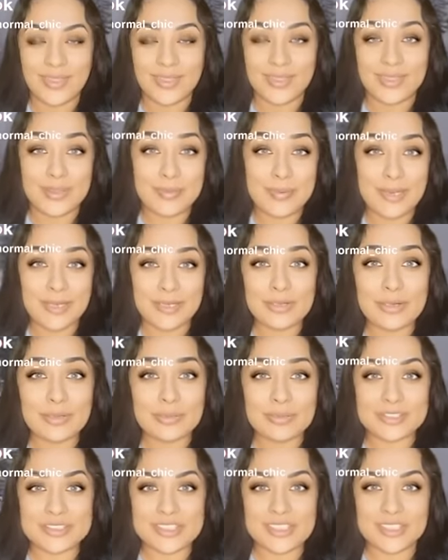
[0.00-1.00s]
The
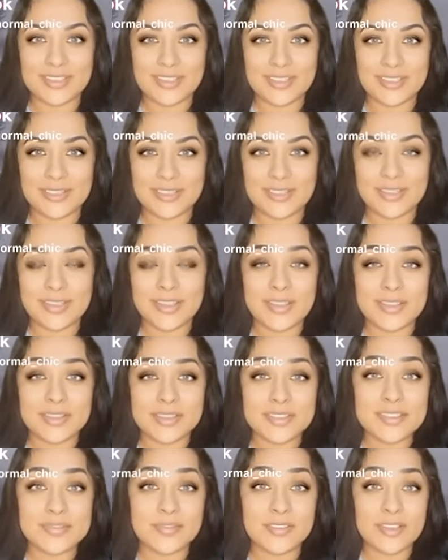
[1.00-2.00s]
Paranormal Chick here.
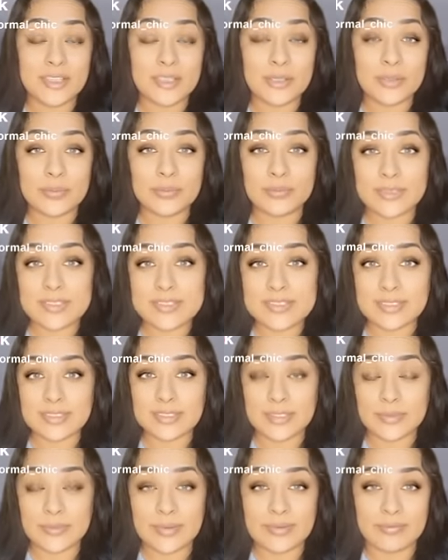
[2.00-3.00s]
This video
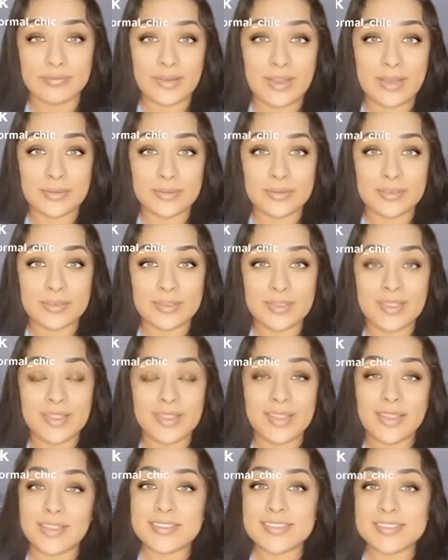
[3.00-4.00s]
recently went viral
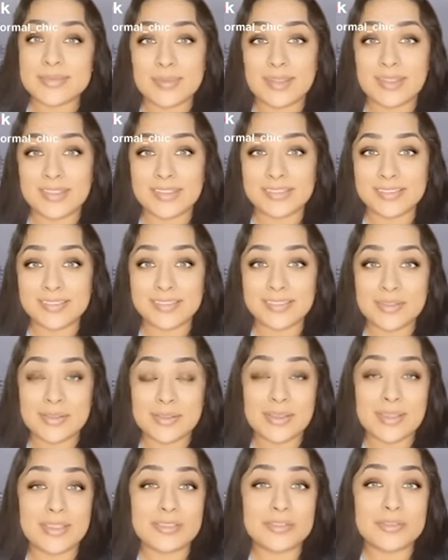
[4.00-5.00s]
as a man
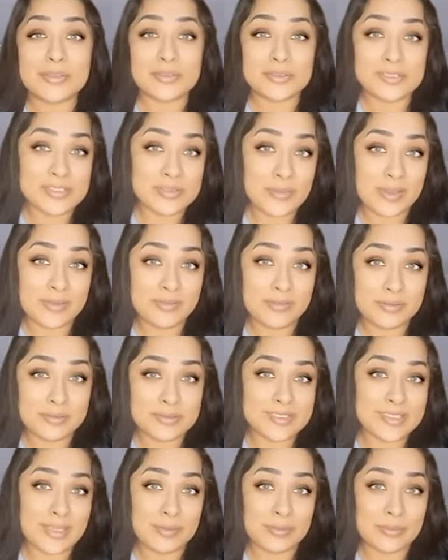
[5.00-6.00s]
had told his wife he
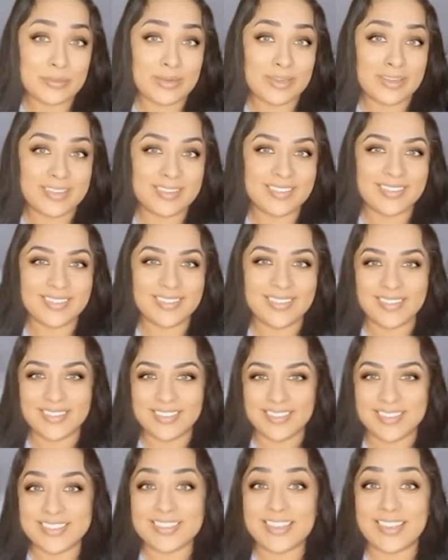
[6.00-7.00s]
was at work
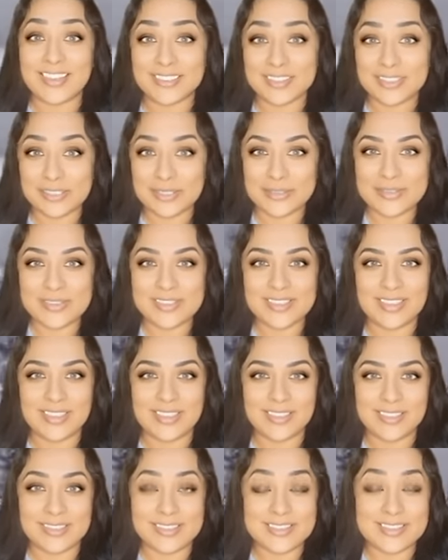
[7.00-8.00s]
and decided to go
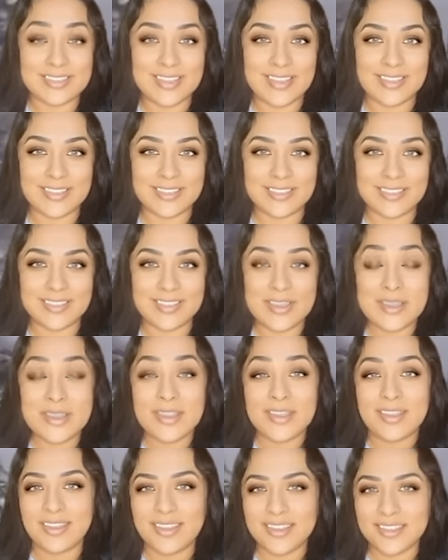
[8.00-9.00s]
skiing instead.
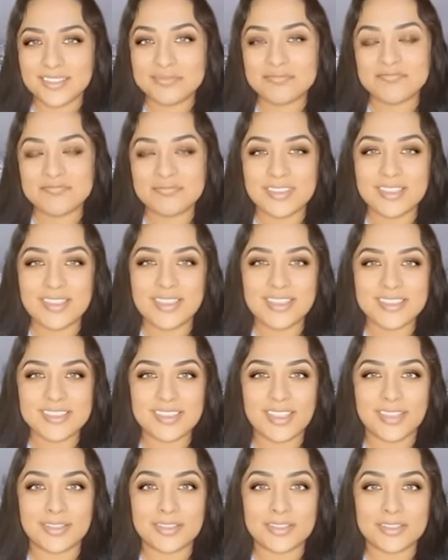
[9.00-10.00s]
And he
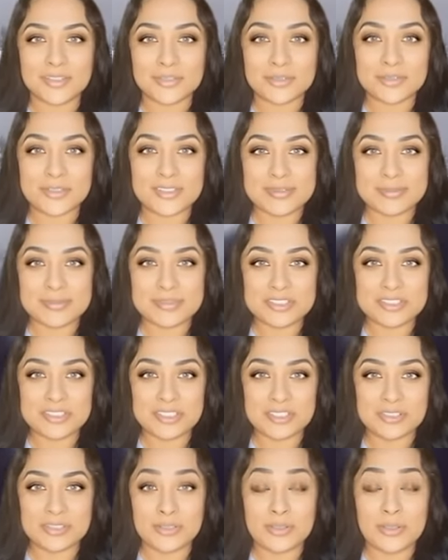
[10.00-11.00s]
sang a little Christmas
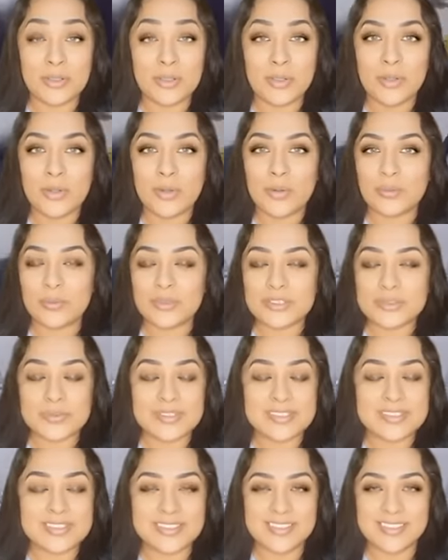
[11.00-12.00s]
jingle, which
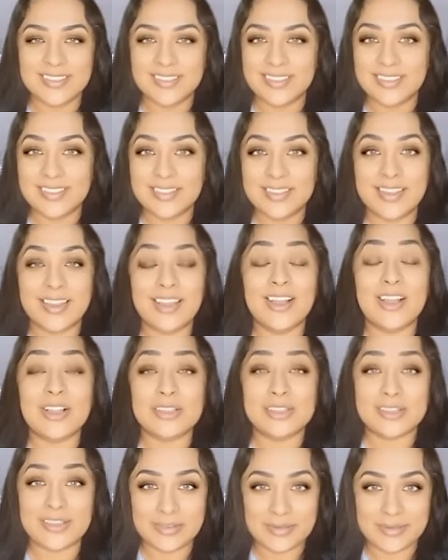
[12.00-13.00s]
was
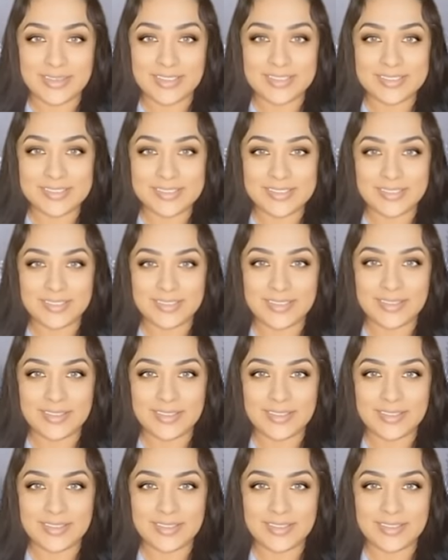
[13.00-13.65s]
hilarious.